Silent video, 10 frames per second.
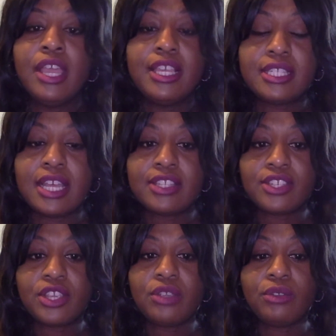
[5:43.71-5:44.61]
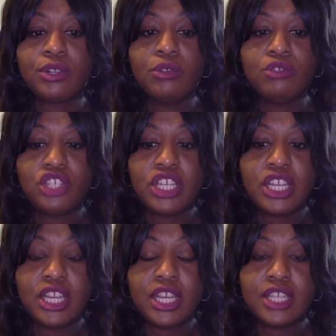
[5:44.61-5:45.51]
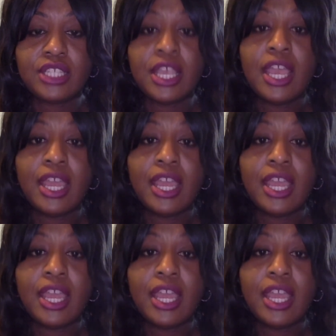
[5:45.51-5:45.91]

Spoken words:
is not secure in who she is